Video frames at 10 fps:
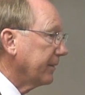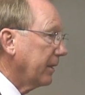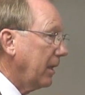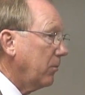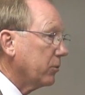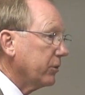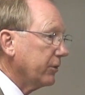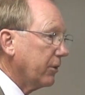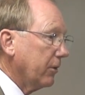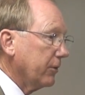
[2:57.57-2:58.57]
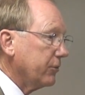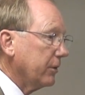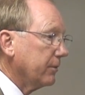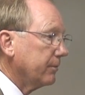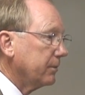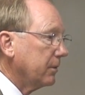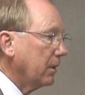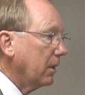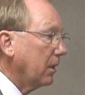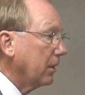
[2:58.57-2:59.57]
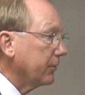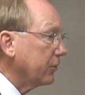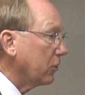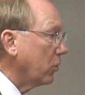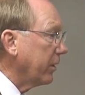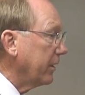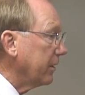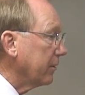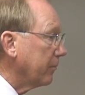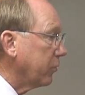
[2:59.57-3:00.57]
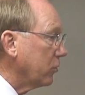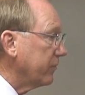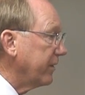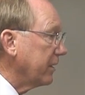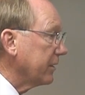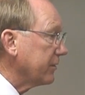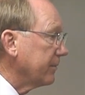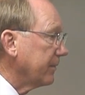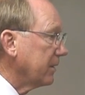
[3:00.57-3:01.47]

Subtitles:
And I want to encourage you to go ahead and approve this.